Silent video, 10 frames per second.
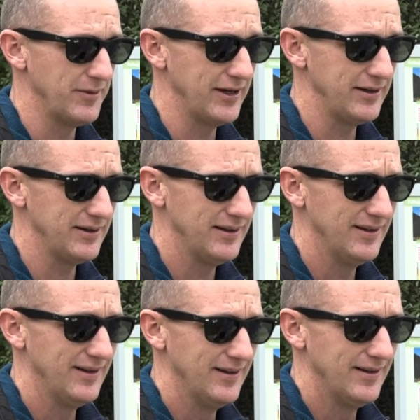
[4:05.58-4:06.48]
a bike.
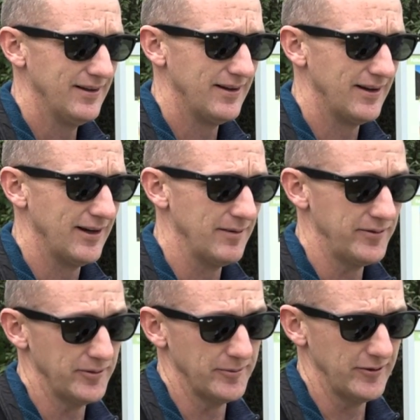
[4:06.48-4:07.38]

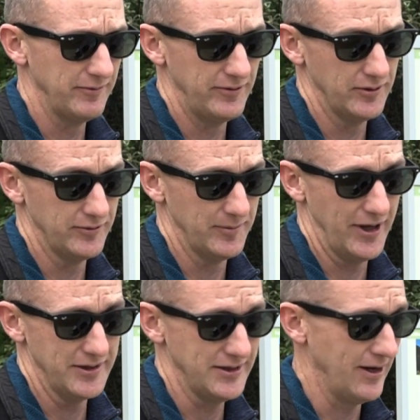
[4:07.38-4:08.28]
If you're from
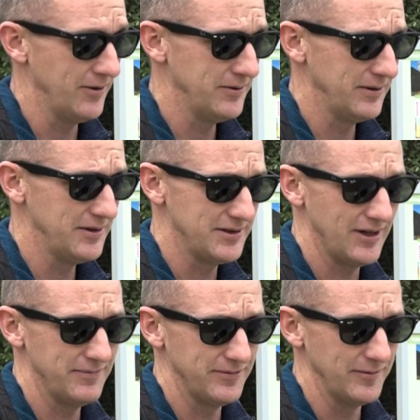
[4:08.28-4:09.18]
out of town and in
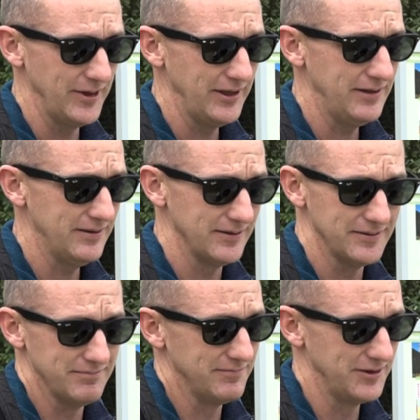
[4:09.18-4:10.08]
town for a meeting,
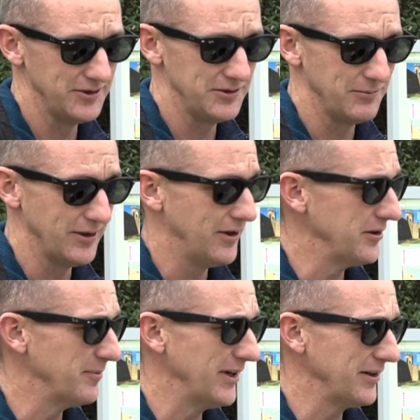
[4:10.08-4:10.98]
or you just don't want to
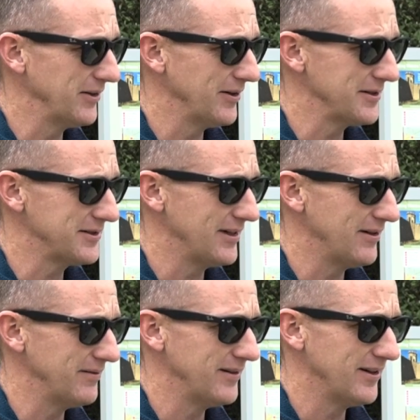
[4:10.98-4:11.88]
haul your bike across
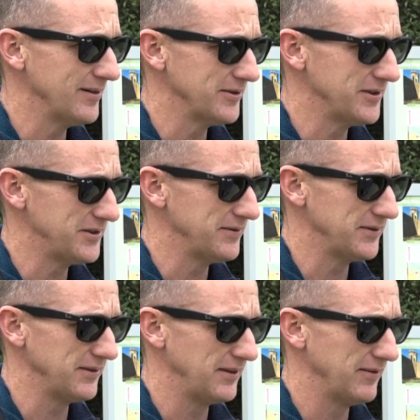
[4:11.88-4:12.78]
town. So this
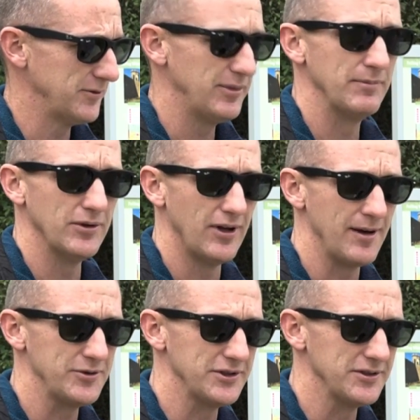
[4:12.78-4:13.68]
gives people
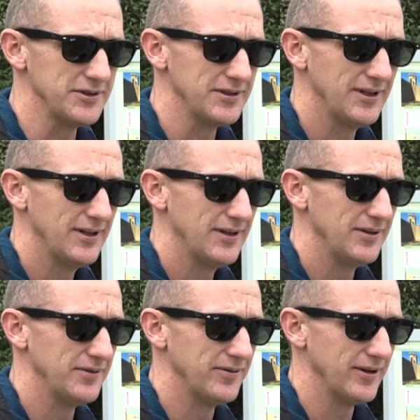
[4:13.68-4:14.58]
options
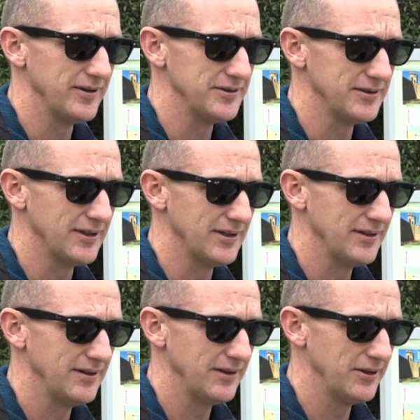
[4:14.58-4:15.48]
as far as
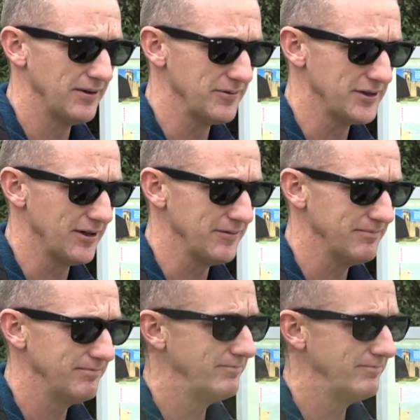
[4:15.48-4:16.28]
getting around town.